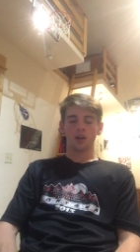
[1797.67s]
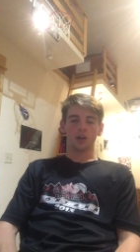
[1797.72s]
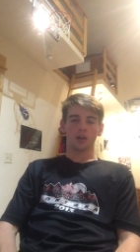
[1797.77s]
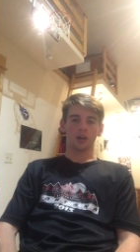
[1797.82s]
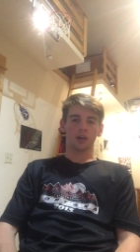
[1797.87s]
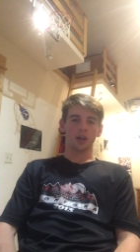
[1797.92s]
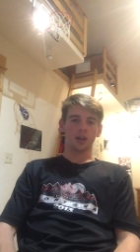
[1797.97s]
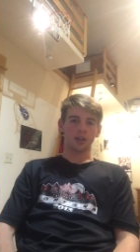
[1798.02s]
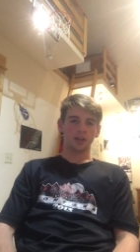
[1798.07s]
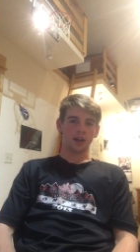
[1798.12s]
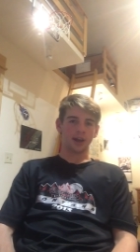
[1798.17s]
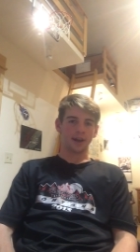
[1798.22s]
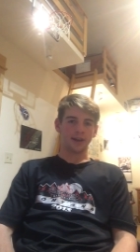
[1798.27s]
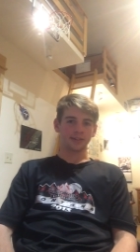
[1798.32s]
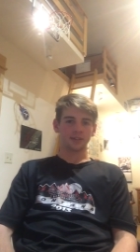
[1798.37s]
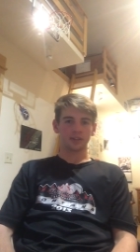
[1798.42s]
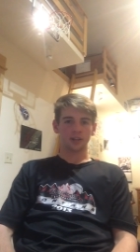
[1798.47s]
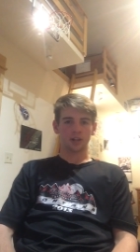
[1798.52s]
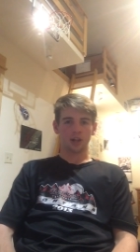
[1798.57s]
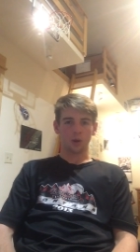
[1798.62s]
Again, I
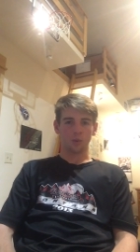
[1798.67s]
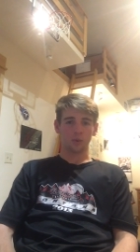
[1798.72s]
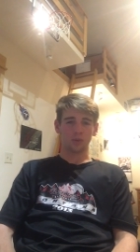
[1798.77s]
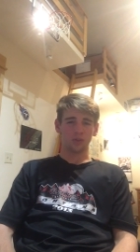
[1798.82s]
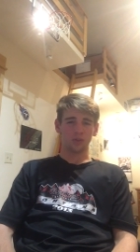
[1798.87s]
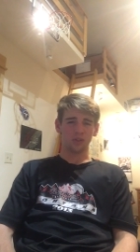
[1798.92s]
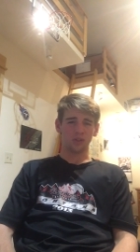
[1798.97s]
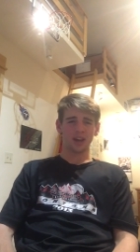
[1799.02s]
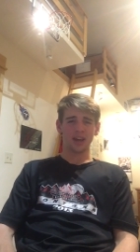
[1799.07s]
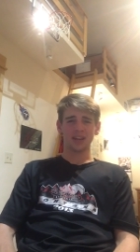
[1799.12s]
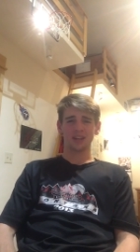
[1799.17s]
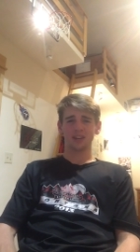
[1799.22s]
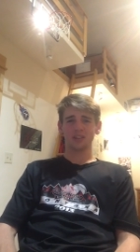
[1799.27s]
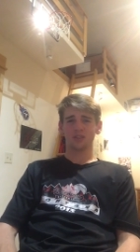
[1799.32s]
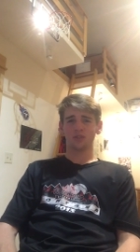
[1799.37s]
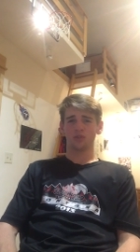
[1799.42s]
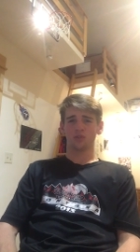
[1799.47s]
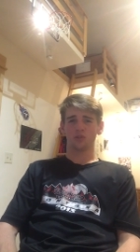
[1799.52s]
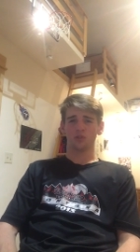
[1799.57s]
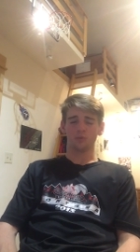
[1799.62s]
said I would
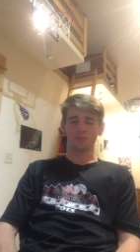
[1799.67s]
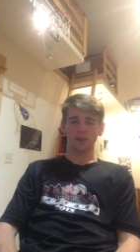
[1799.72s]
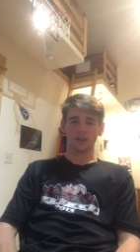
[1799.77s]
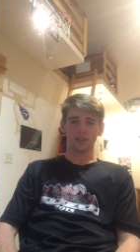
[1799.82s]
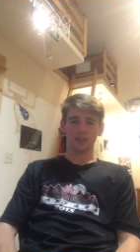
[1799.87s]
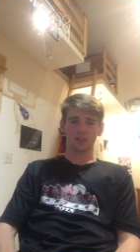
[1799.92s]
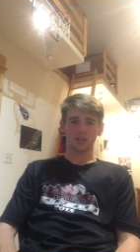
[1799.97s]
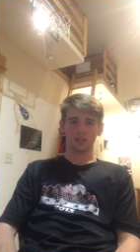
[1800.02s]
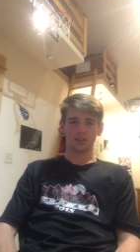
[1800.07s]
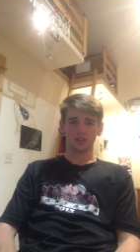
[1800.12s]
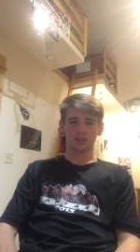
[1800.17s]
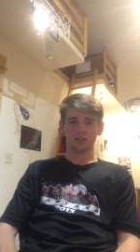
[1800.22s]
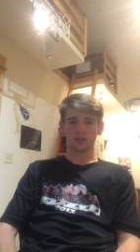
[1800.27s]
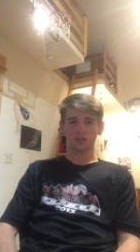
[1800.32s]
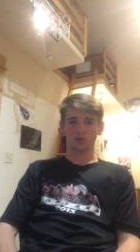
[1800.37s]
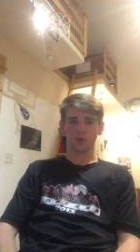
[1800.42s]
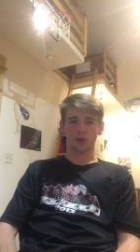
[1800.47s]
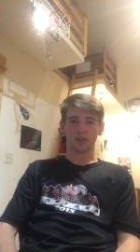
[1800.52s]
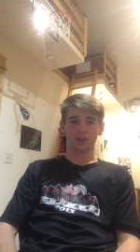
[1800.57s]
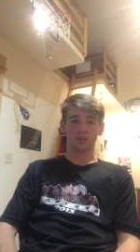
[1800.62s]
like to make this
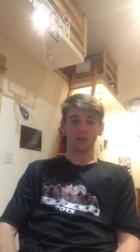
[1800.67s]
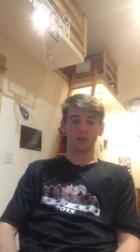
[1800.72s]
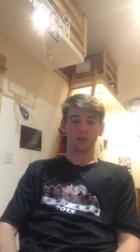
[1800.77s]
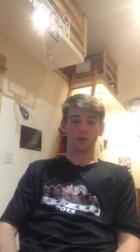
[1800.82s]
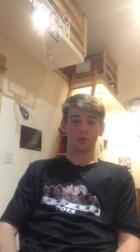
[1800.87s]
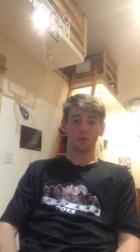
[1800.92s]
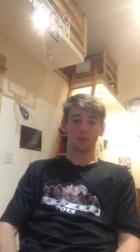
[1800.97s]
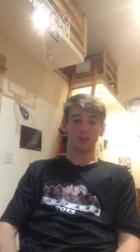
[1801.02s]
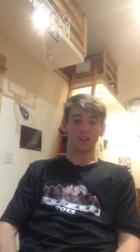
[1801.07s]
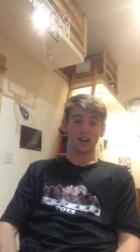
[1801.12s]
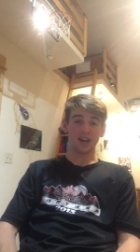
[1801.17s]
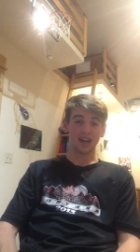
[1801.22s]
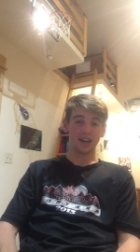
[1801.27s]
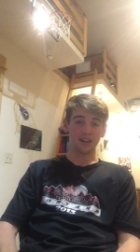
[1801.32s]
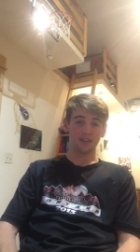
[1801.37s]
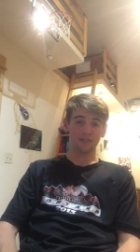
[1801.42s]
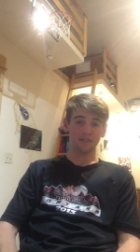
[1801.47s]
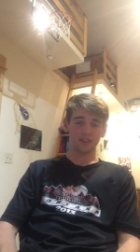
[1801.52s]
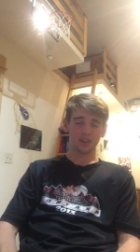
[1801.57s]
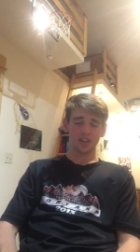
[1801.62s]
so I can go
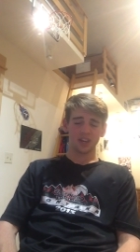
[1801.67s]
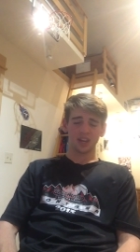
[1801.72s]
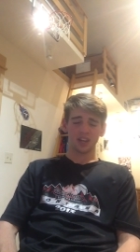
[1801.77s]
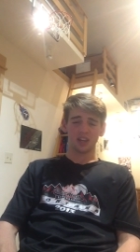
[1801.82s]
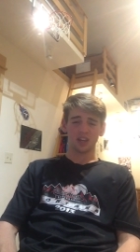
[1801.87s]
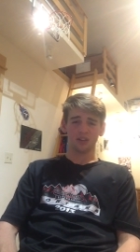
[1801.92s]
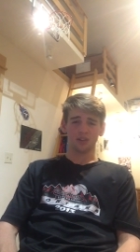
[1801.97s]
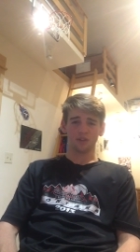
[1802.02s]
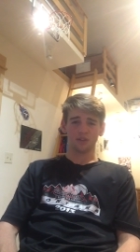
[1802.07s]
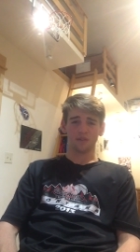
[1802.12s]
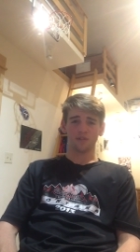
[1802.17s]
live in the